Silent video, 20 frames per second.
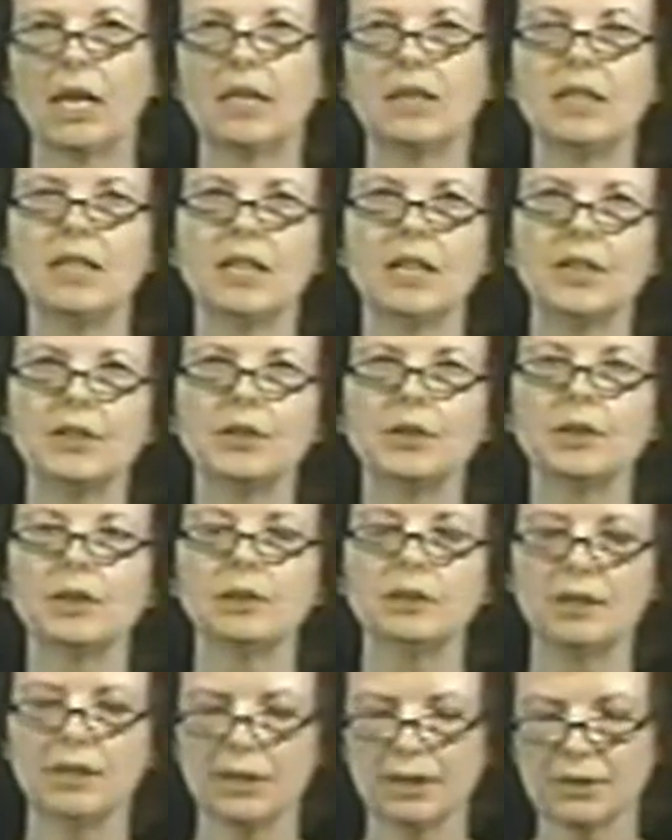and the
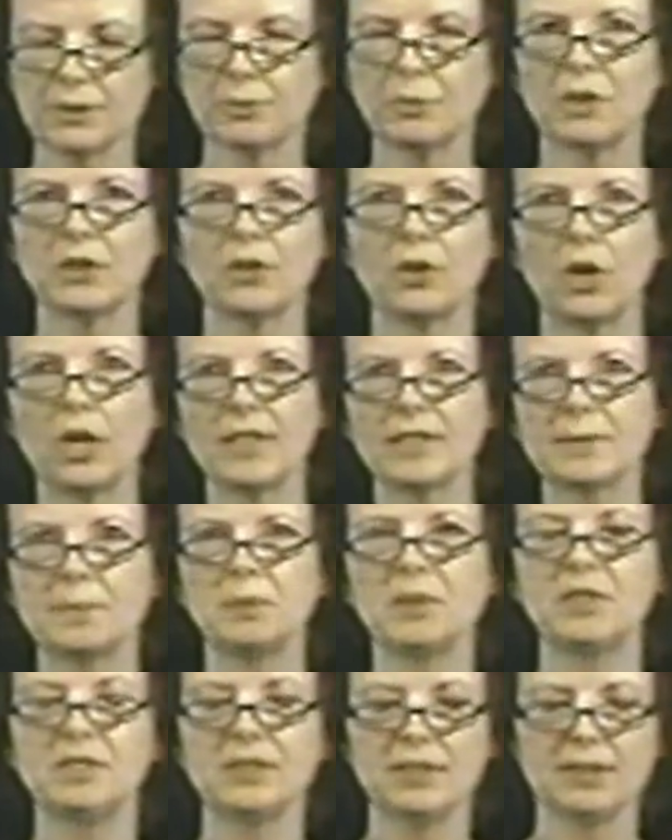other deals with all
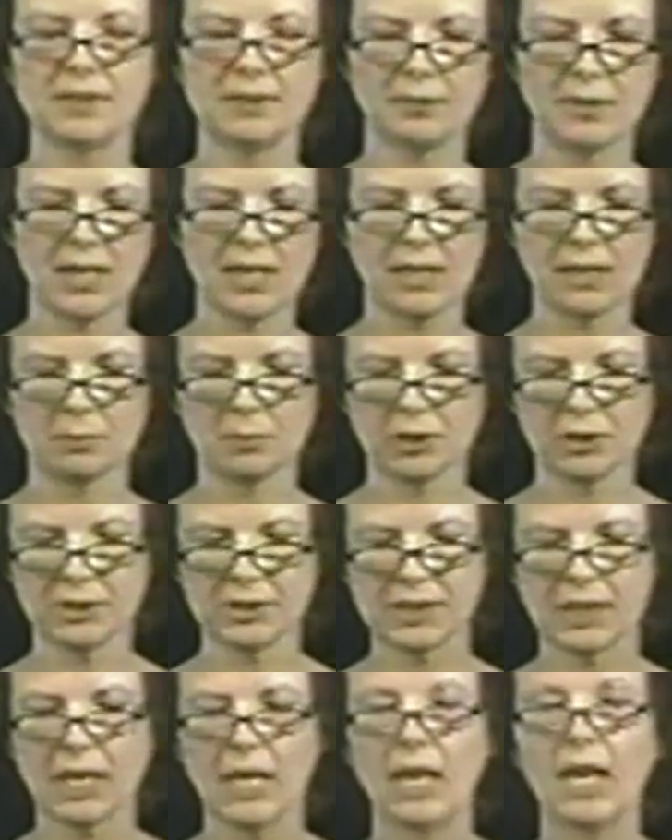species of
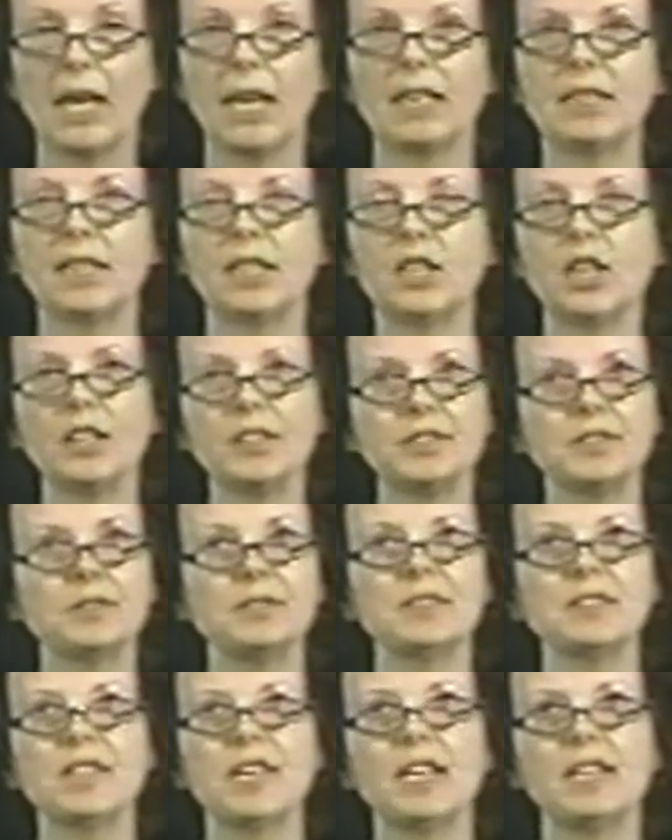animals. And they
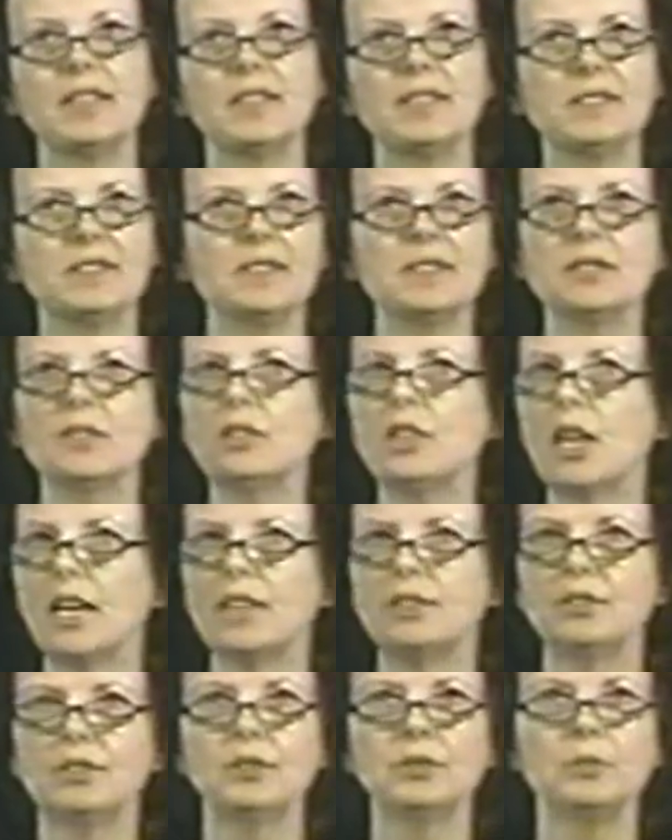also say this is
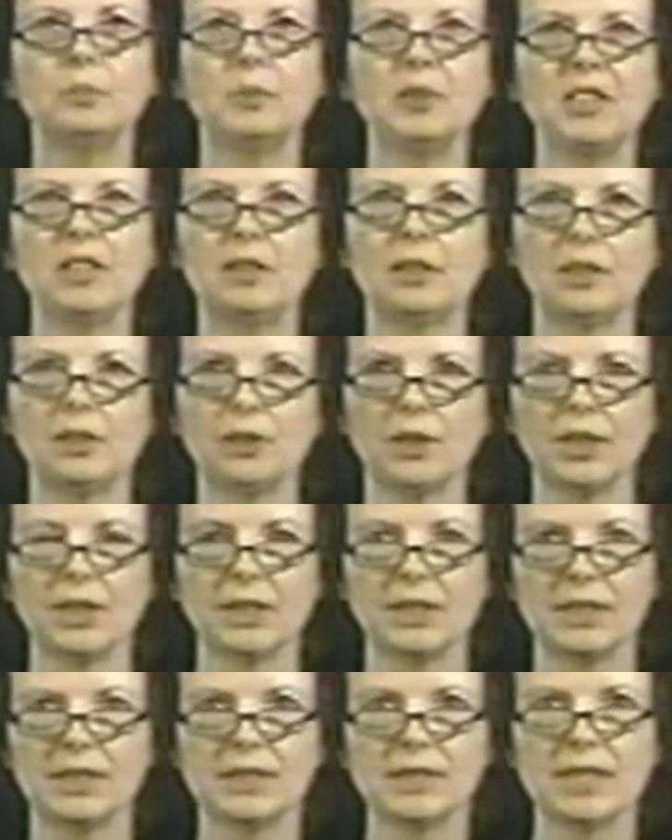not to be in an
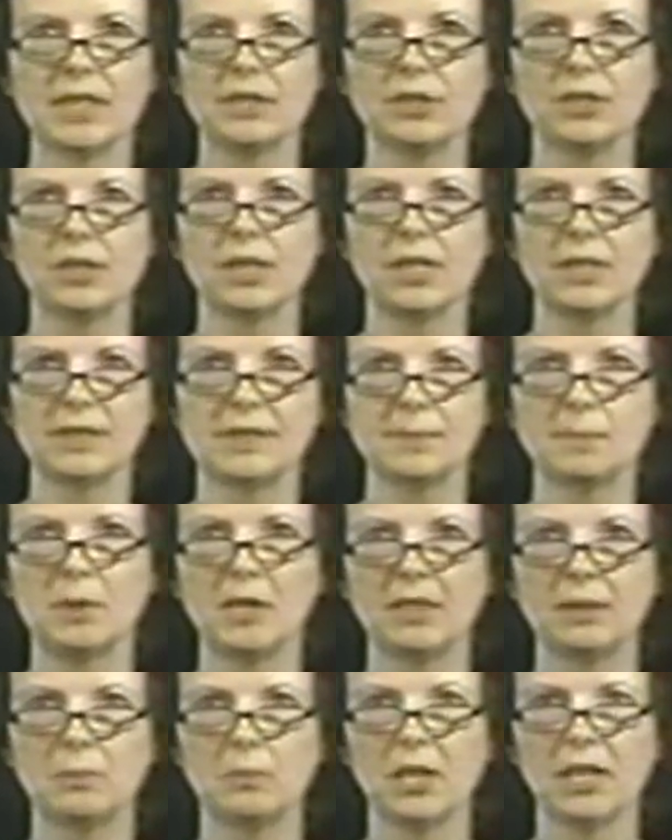organization and
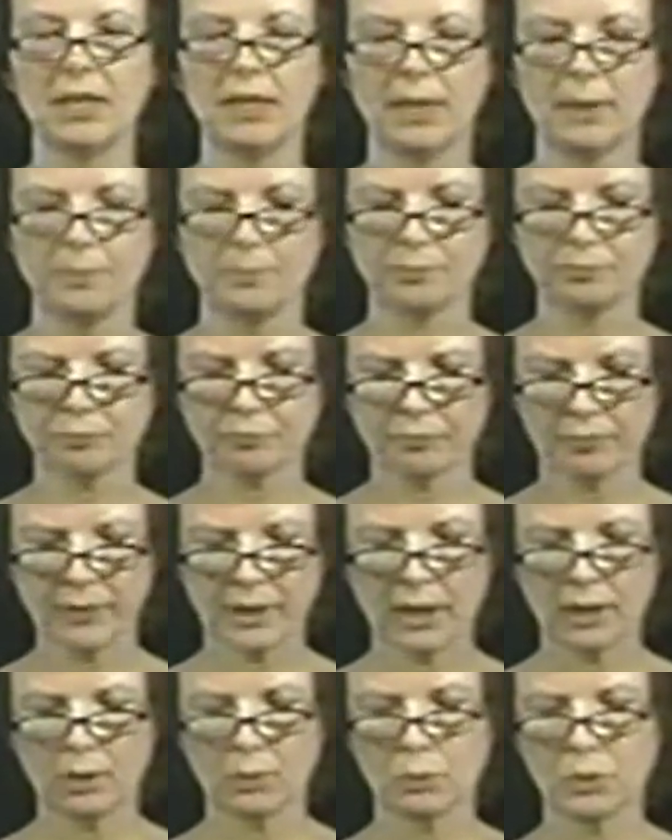spend money,
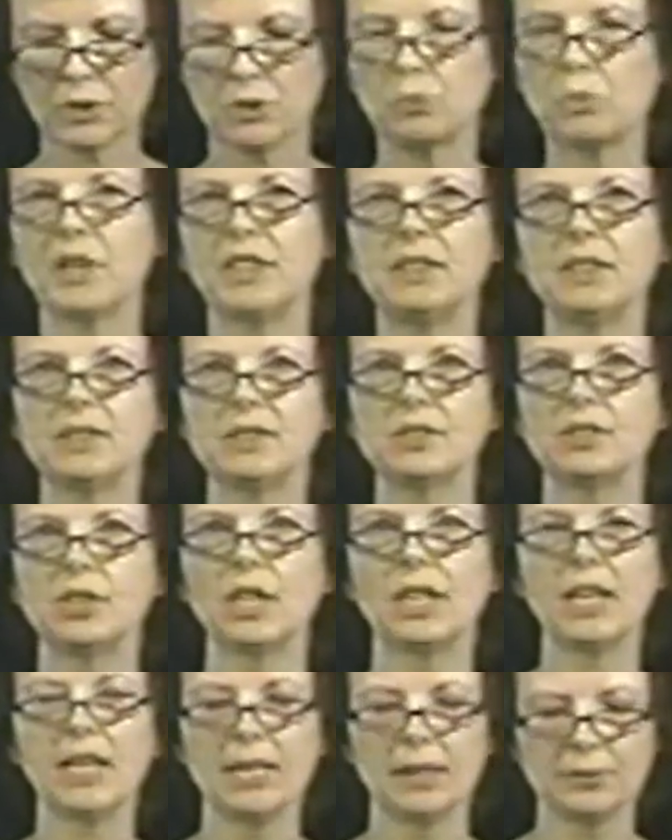which one does
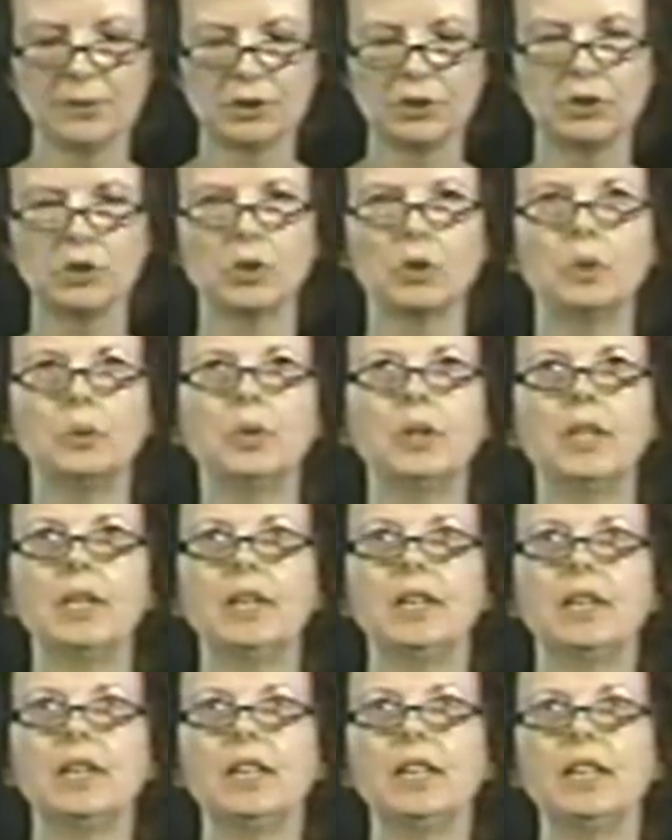not have to do.
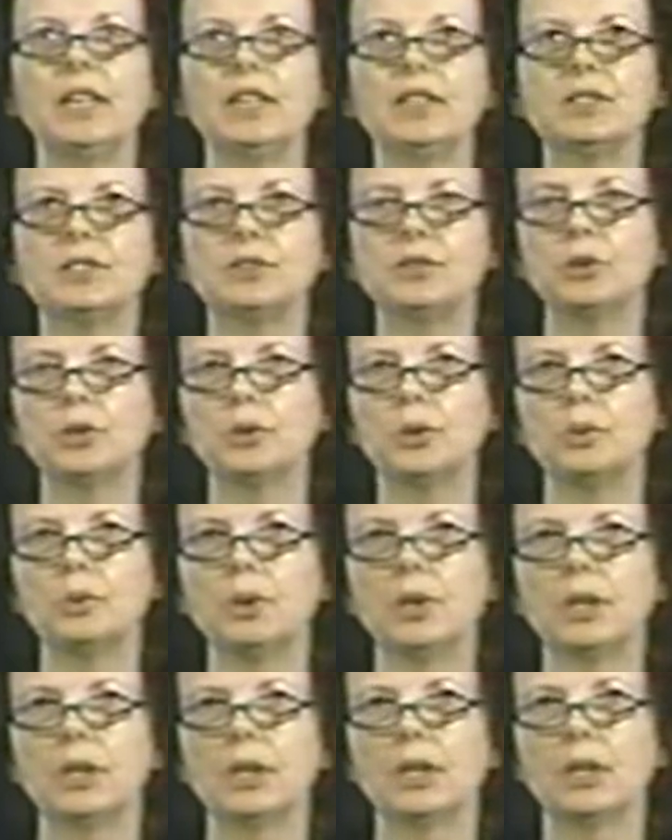It is
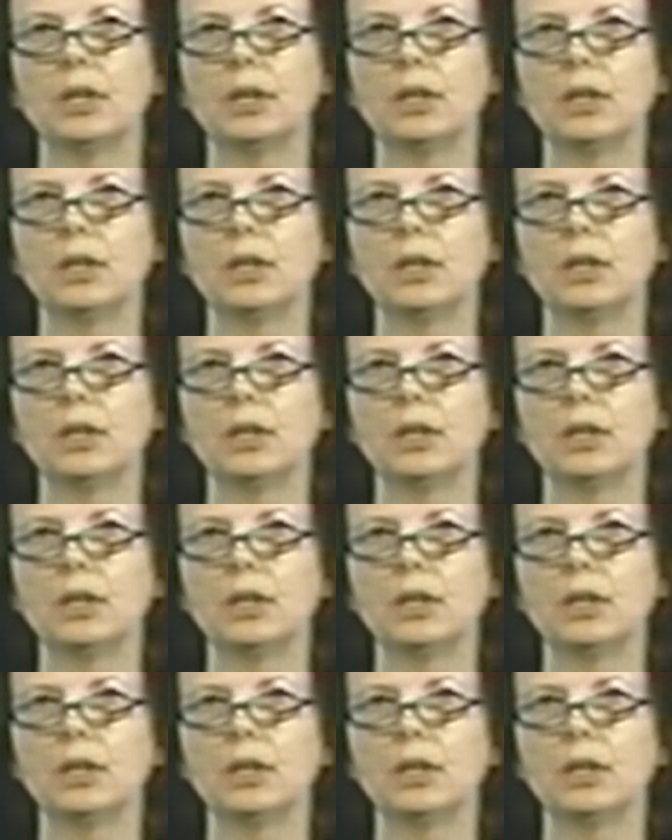to